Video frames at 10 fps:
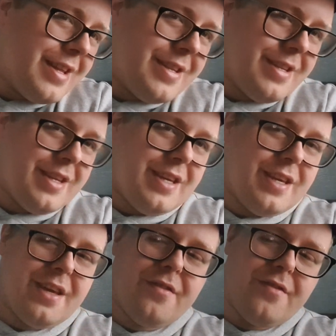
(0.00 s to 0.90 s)

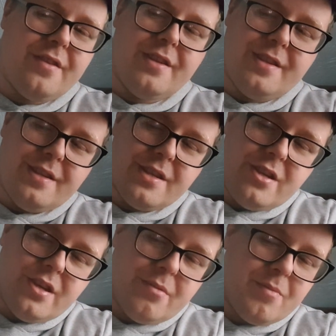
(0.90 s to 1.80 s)
see if this is
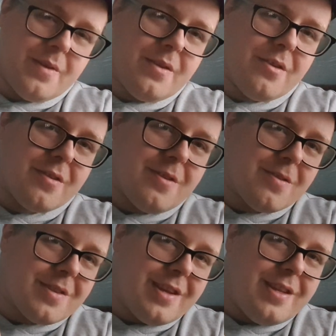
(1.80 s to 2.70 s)
I've not
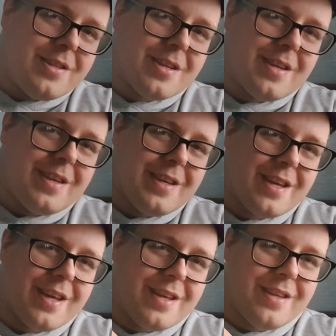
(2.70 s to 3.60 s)
looked at any sticker
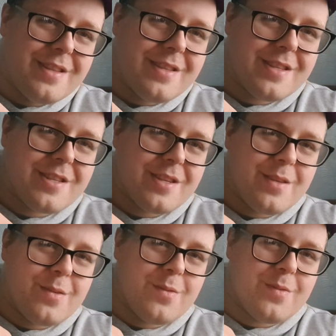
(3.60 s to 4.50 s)
yet.
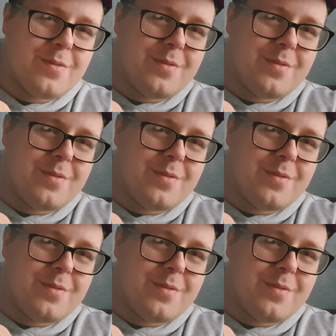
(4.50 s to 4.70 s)
So